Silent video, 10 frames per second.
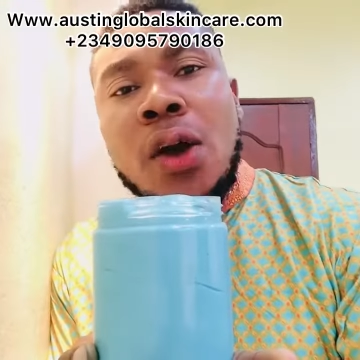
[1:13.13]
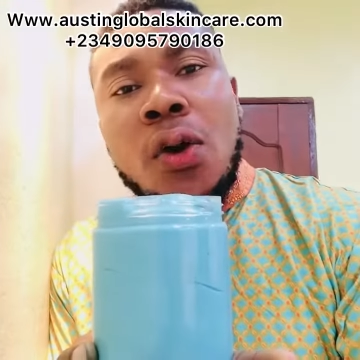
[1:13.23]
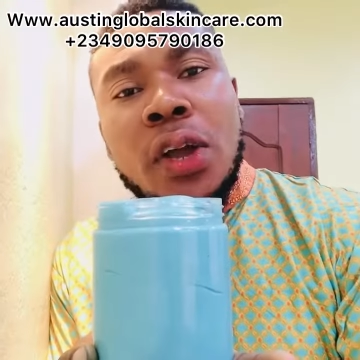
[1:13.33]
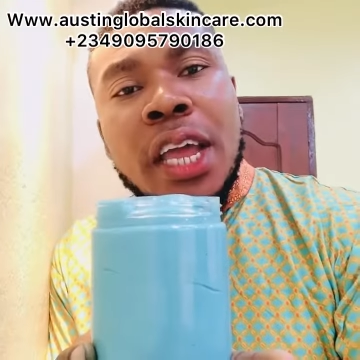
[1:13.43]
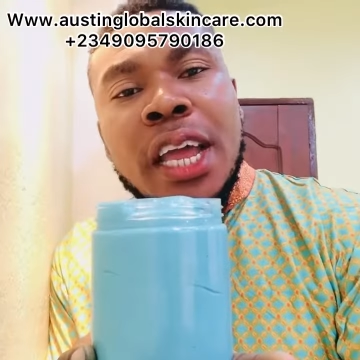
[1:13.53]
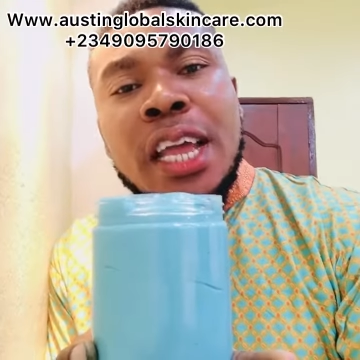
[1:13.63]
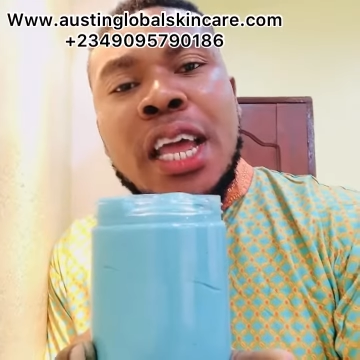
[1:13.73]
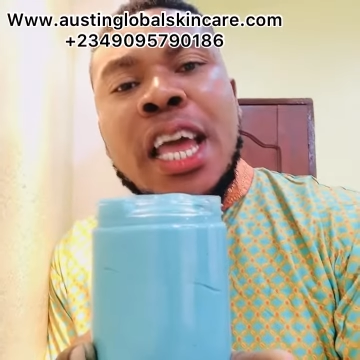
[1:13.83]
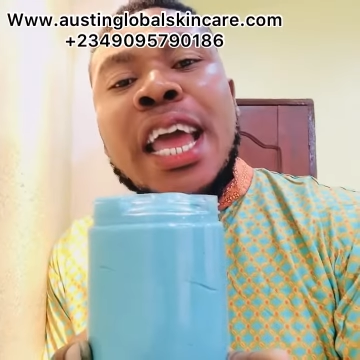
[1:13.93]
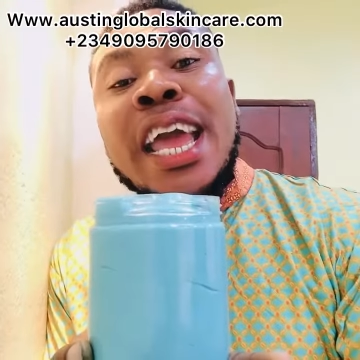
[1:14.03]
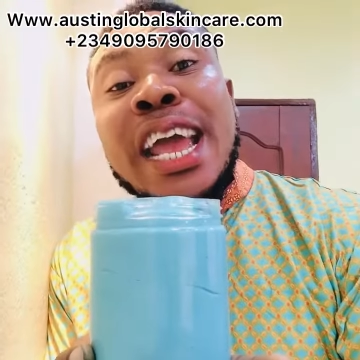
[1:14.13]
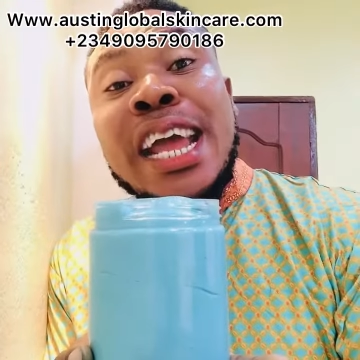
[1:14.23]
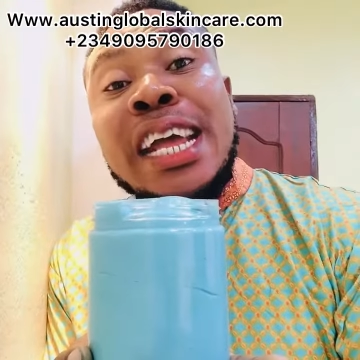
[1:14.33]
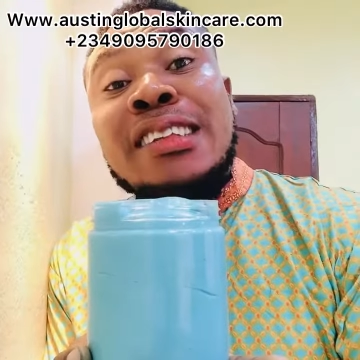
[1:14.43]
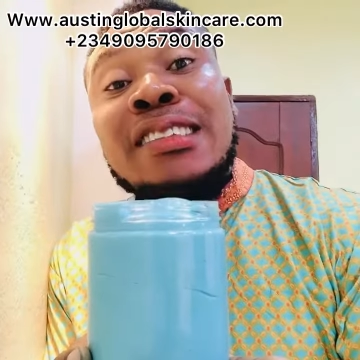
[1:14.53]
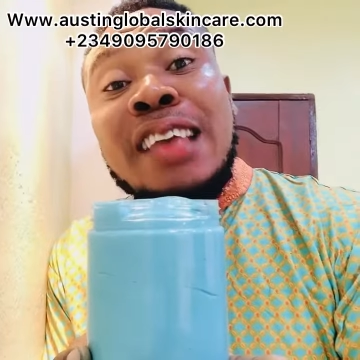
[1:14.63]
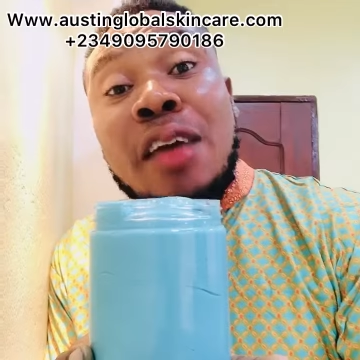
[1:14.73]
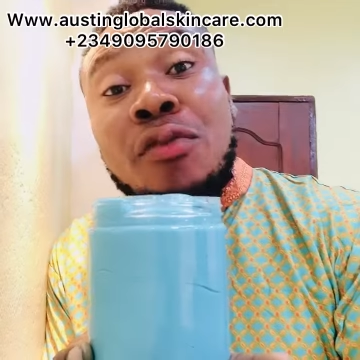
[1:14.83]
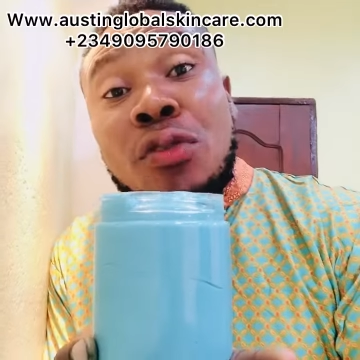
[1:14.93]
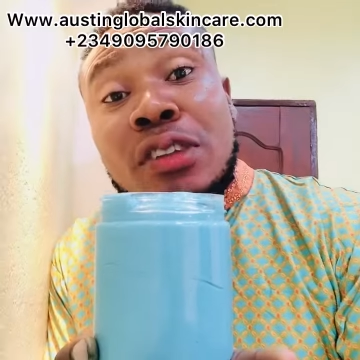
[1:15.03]
Okay? In
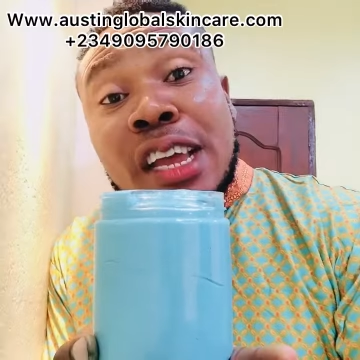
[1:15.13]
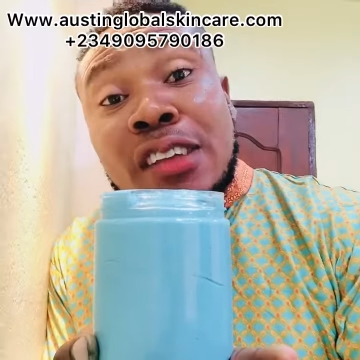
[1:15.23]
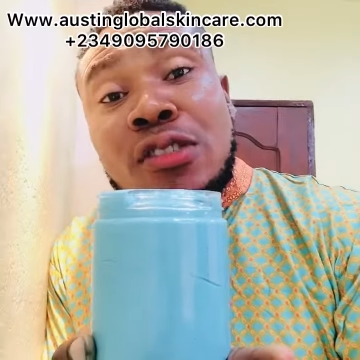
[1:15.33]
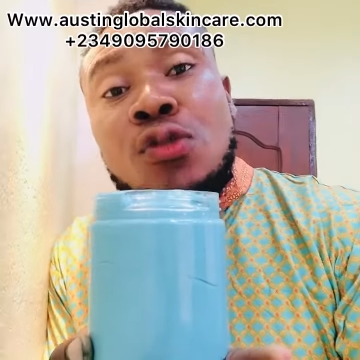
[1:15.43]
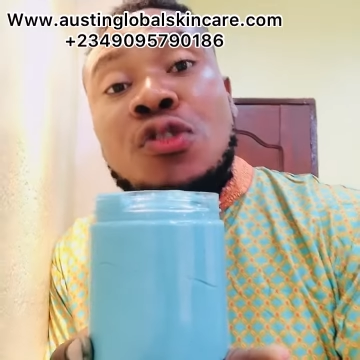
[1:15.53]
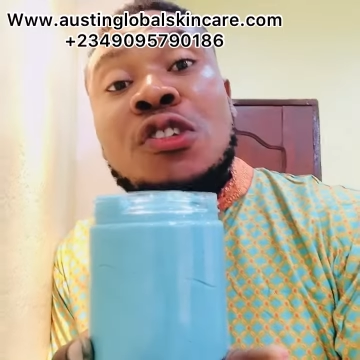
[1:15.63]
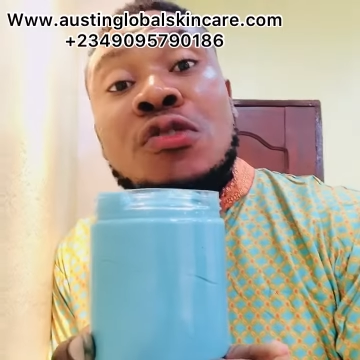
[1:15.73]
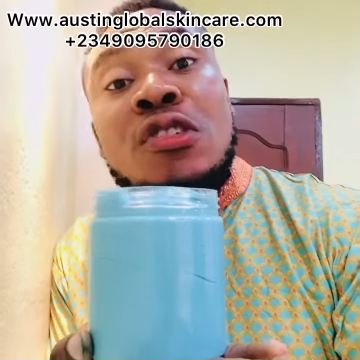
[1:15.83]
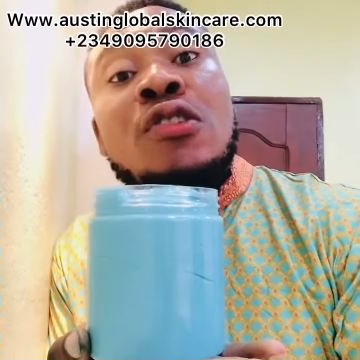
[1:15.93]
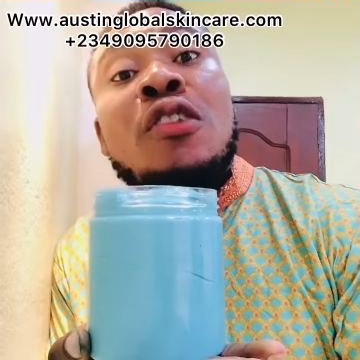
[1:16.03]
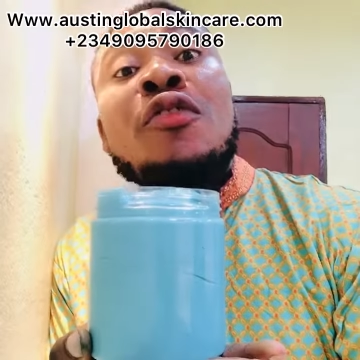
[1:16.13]
7 days, you'll see result.